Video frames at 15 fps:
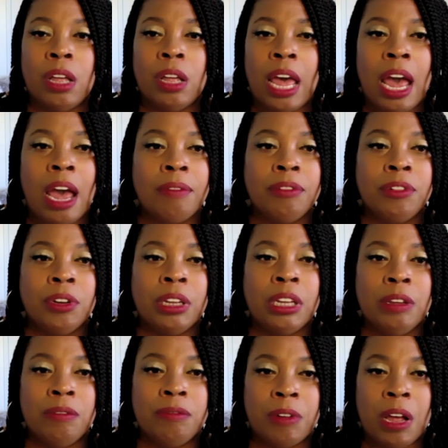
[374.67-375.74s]
after
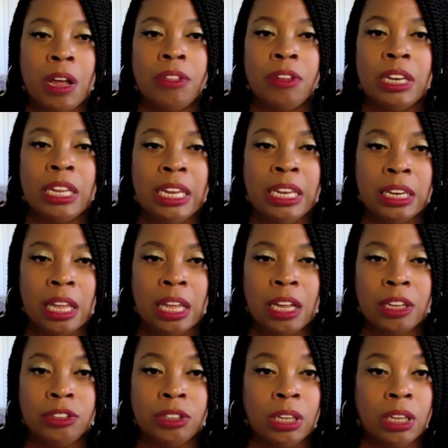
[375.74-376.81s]
he fathered
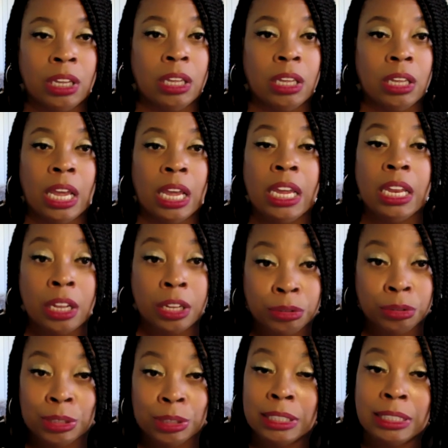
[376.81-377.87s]
Enosh
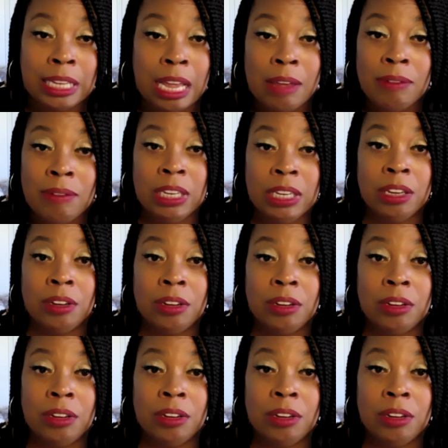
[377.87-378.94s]
807
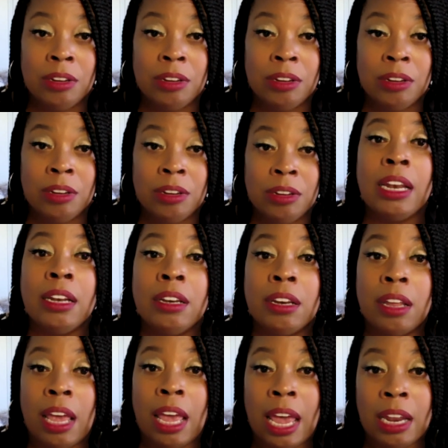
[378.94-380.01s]
years and
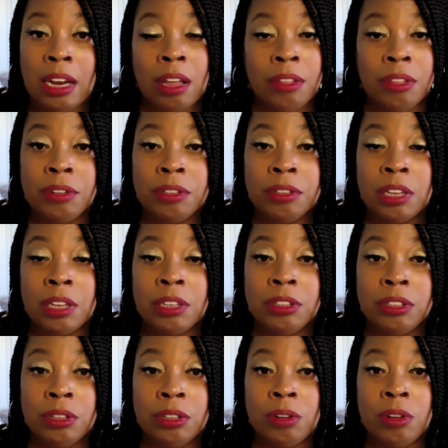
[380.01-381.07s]
had other sons
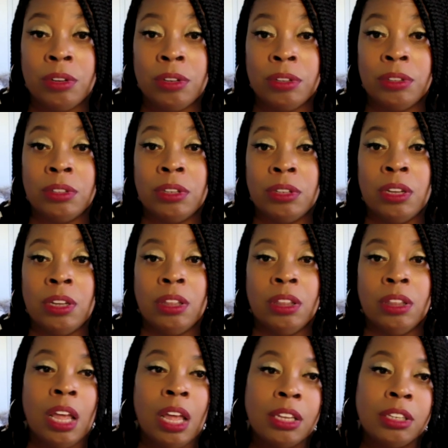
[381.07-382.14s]
and daughters.
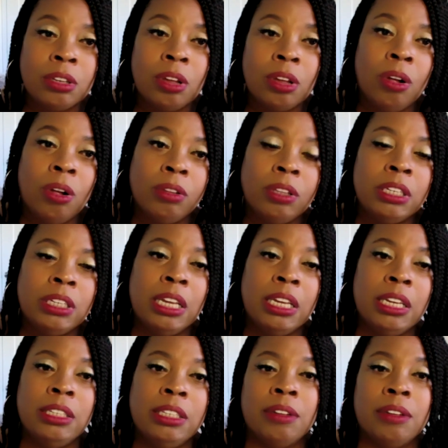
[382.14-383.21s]
Thus, all the
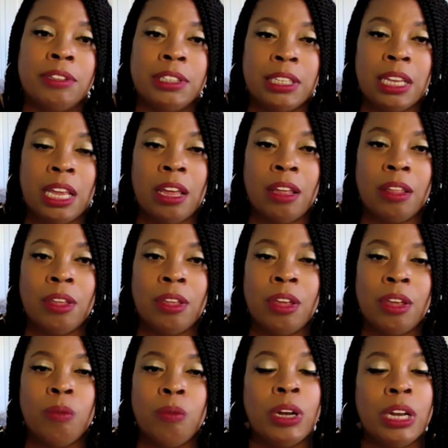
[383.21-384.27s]
days of Seth
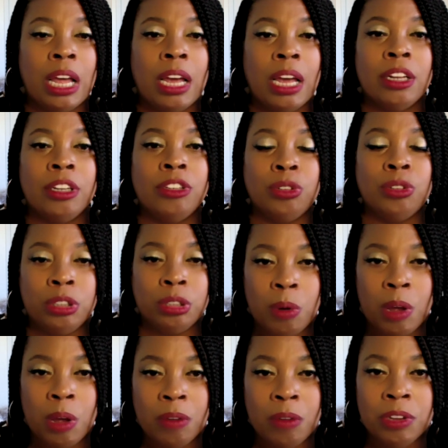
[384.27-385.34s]
were
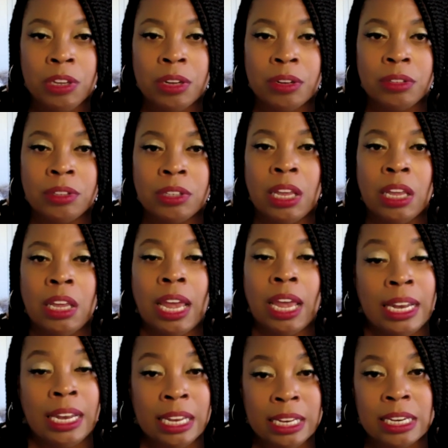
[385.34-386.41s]
912 years,
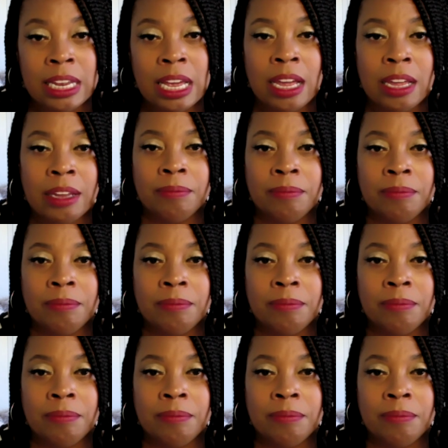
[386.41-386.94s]
and he died.